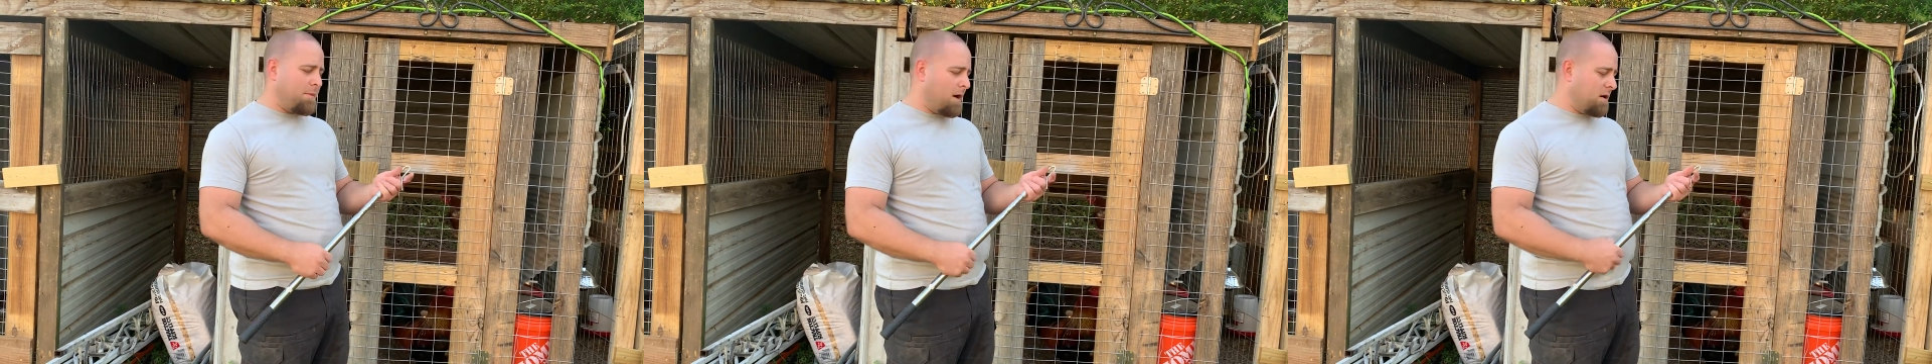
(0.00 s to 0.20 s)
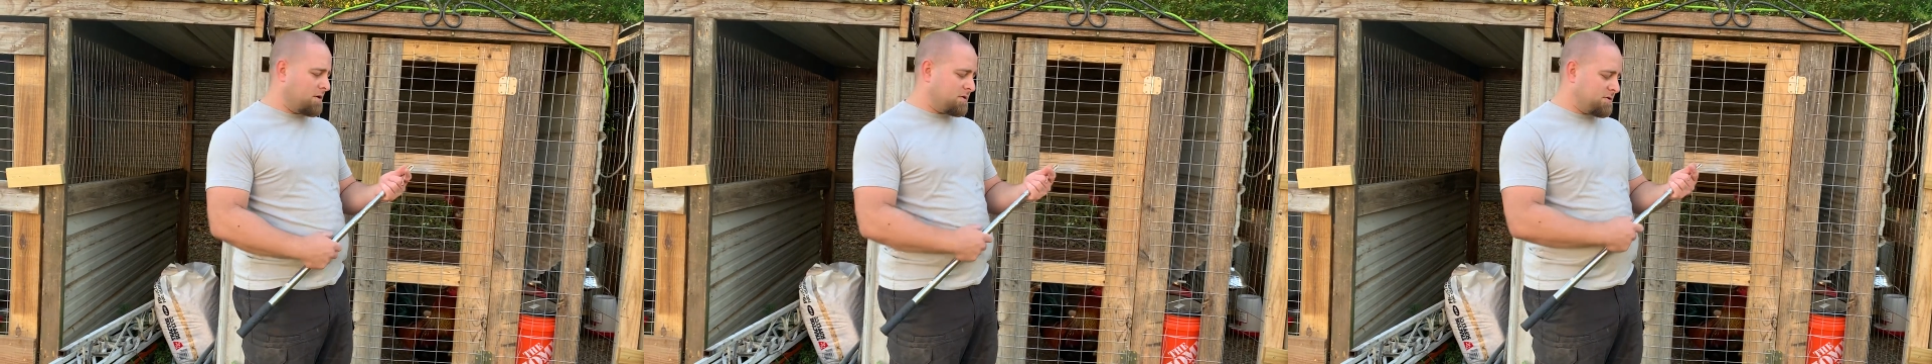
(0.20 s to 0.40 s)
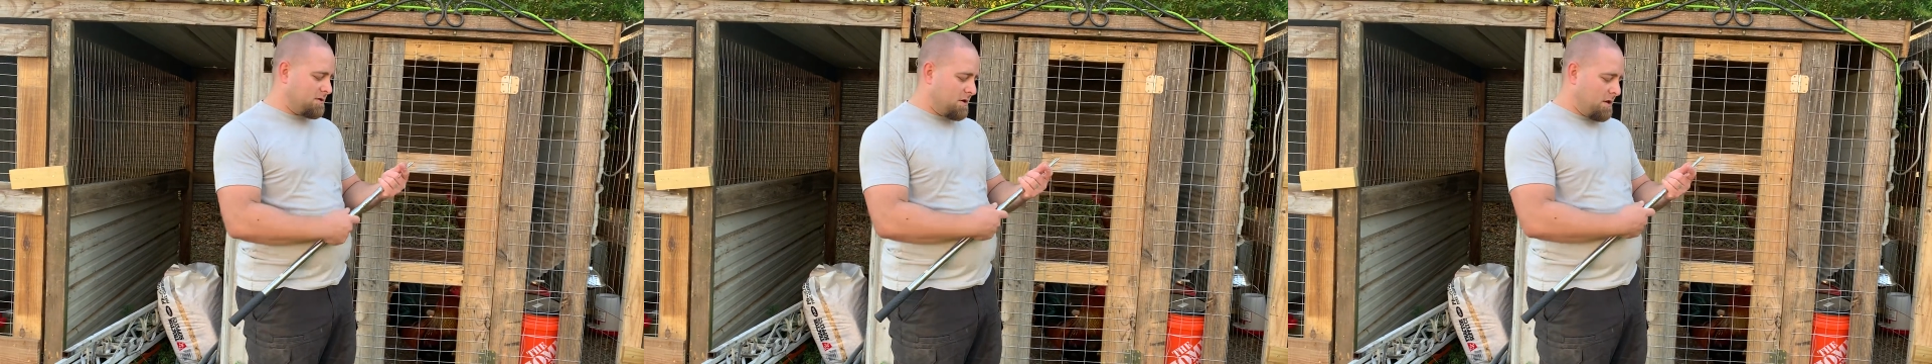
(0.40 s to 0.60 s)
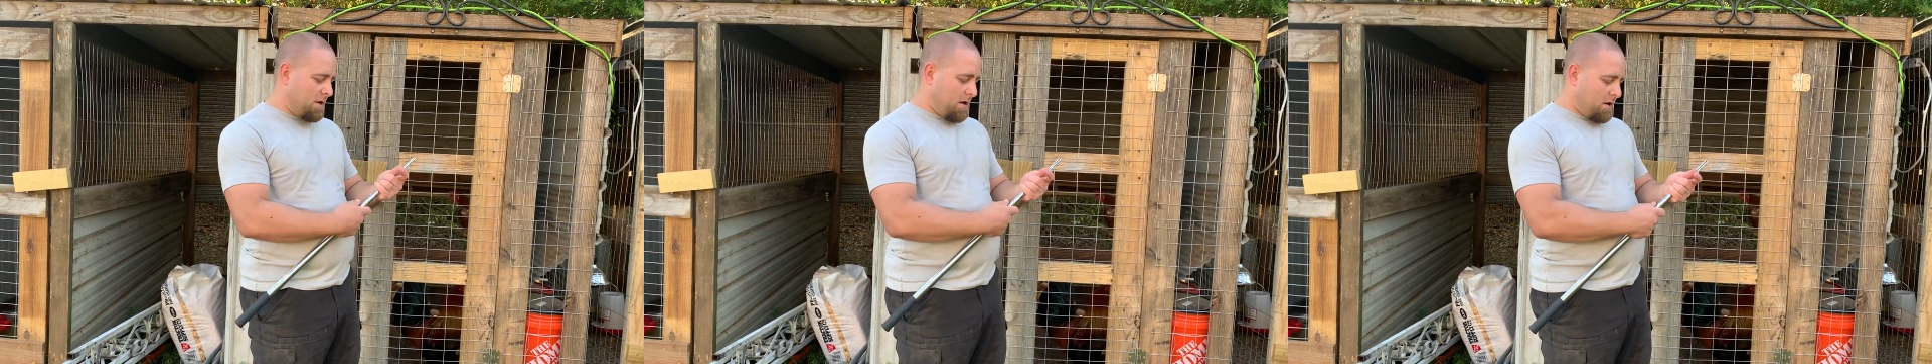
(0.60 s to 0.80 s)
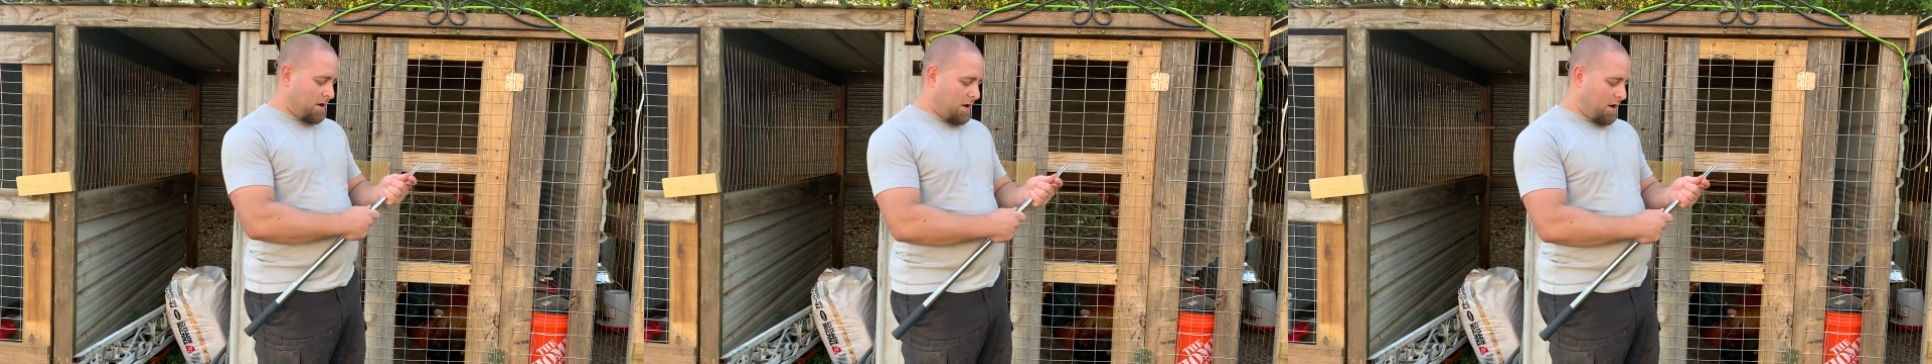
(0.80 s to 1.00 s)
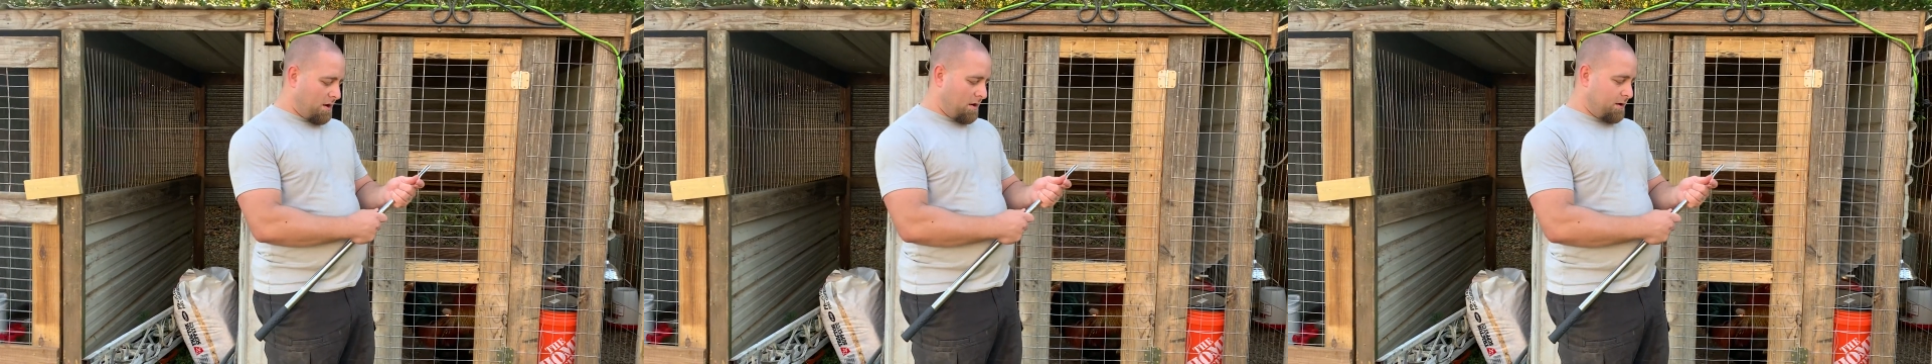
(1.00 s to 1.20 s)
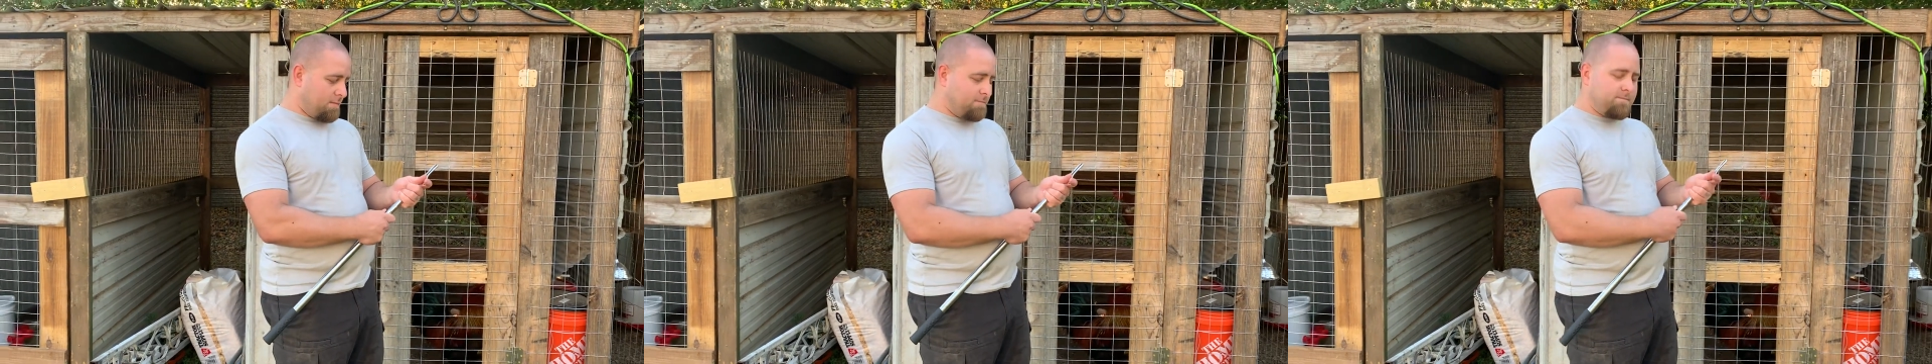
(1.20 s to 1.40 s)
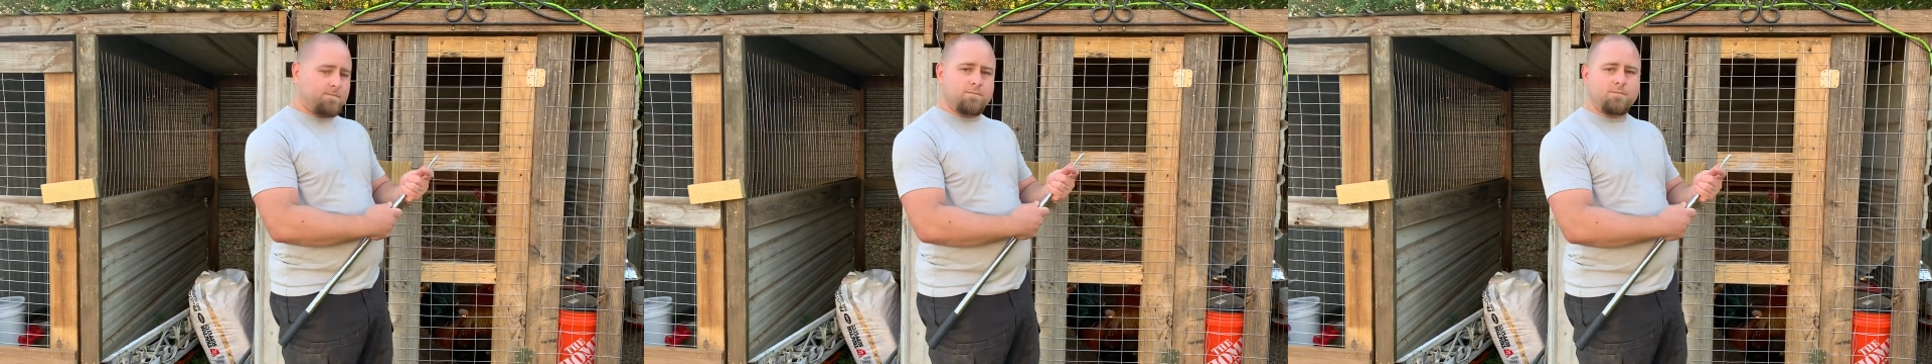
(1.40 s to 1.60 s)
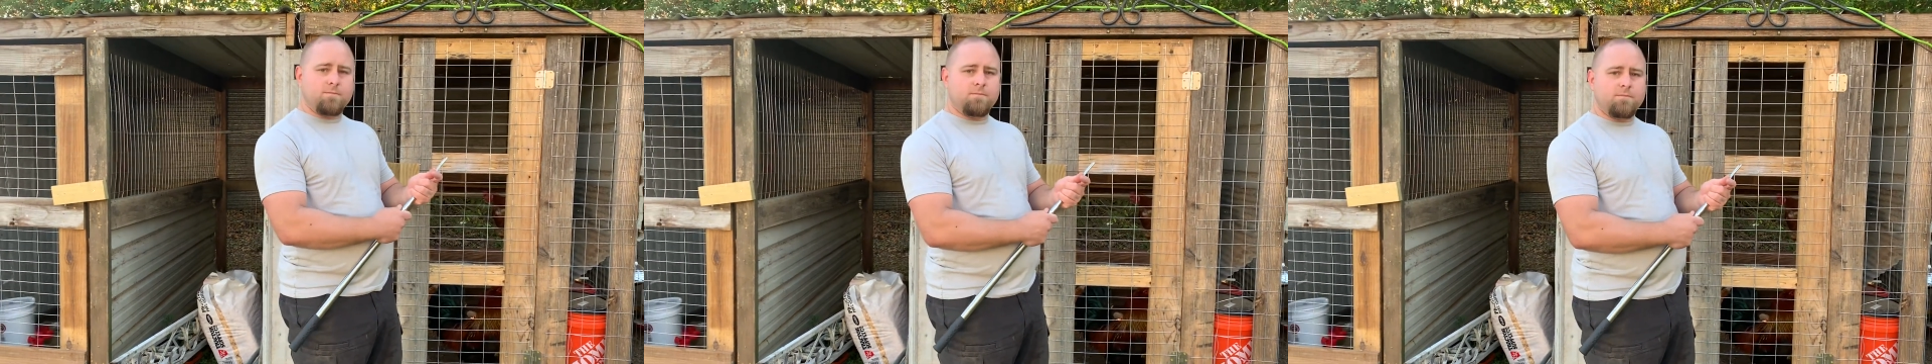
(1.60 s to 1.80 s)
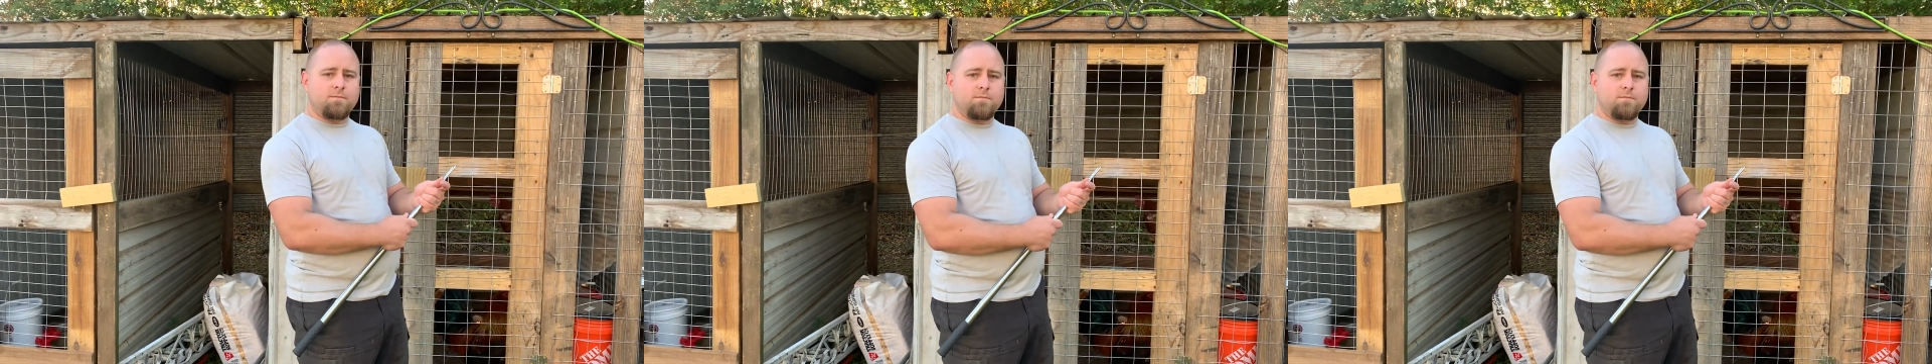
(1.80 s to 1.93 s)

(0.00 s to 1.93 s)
bucks. You can link uh, it below